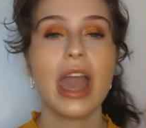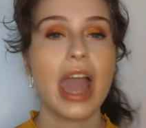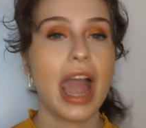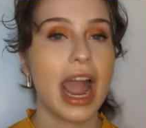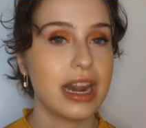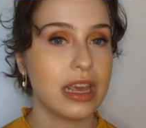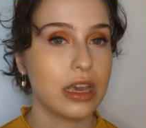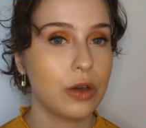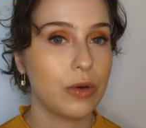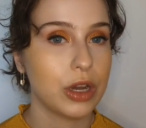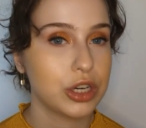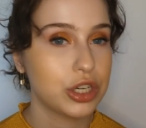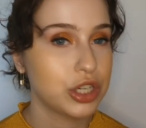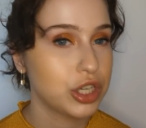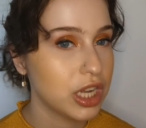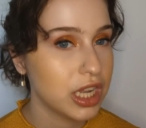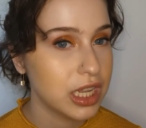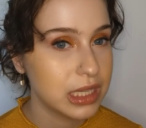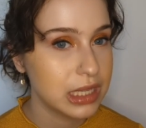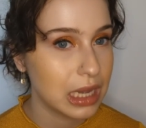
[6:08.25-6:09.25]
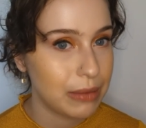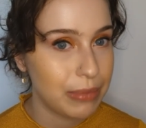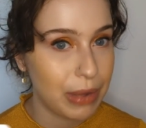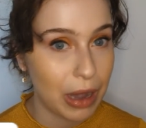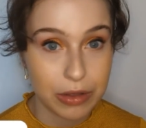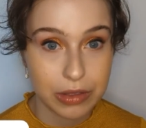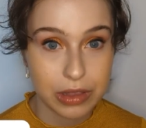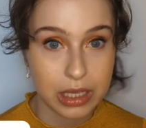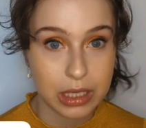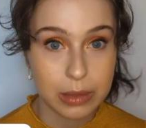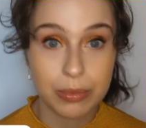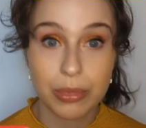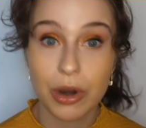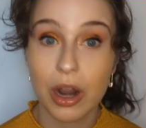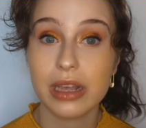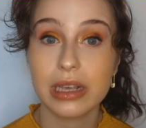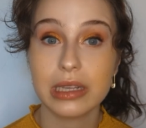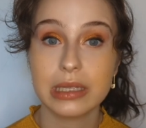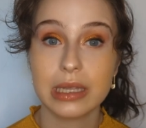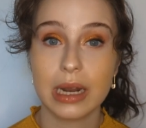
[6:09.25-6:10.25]
any questions about these
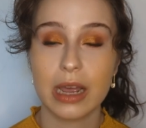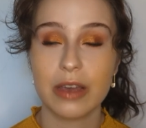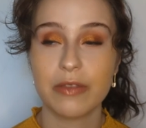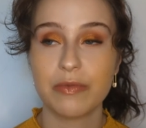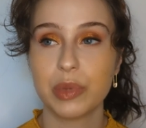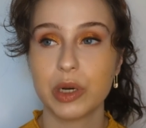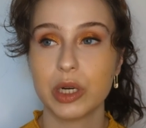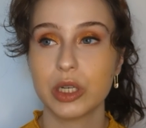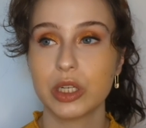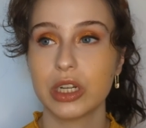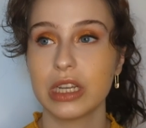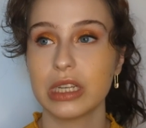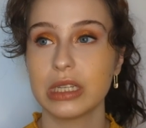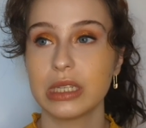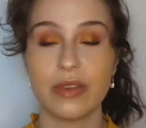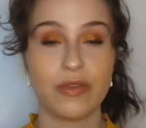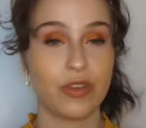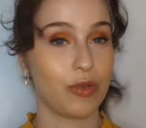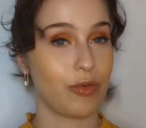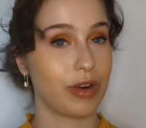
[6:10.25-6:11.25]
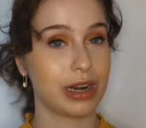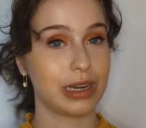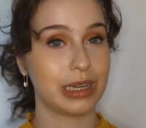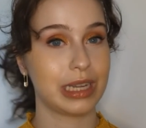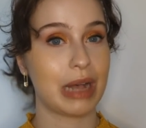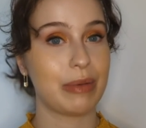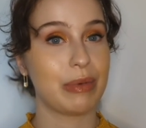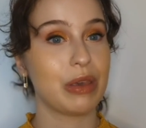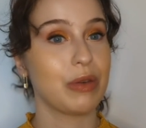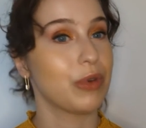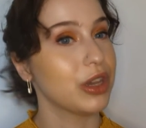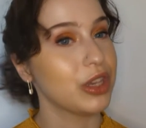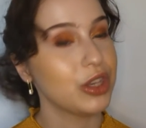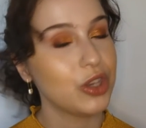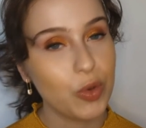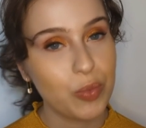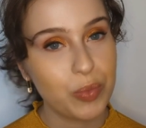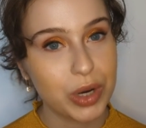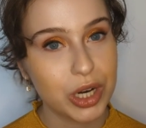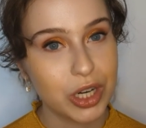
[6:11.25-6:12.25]
products that I've purchased, if you want to tell me what
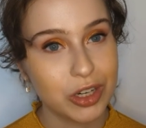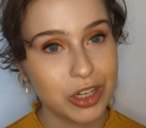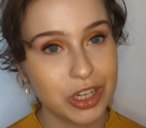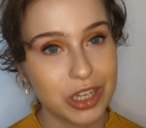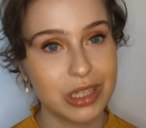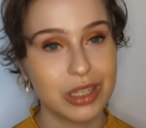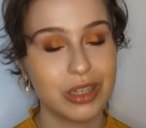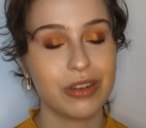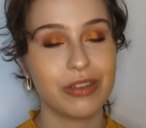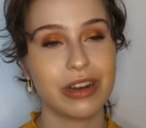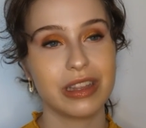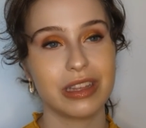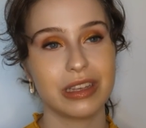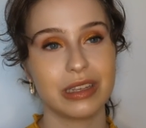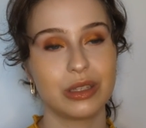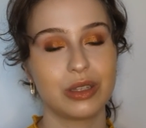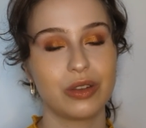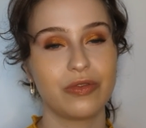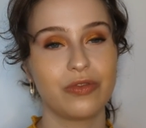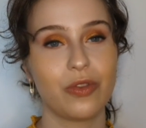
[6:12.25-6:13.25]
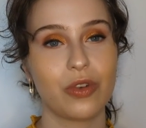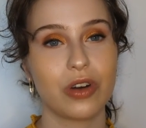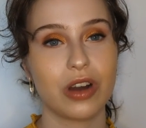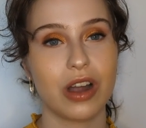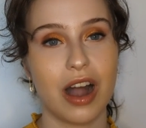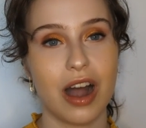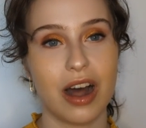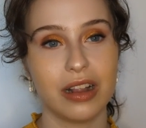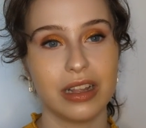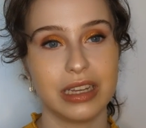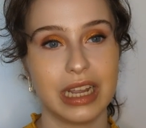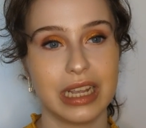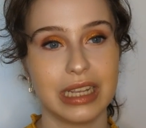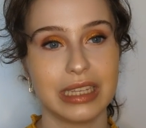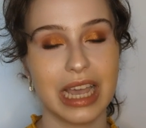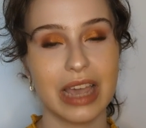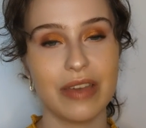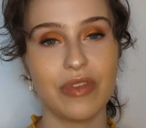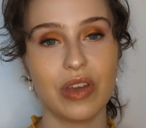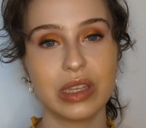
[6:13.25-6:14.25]
you purchased during this Sephora holiday
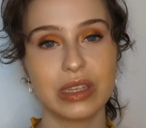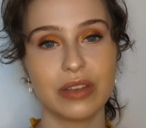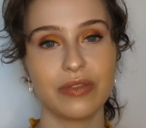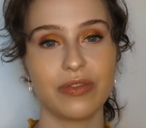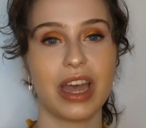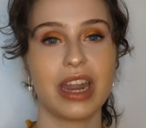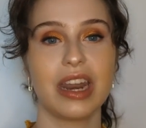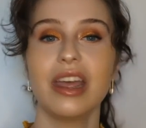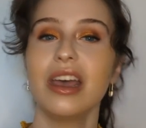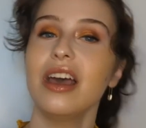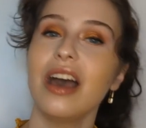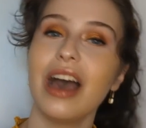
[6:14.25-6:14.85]
savings event,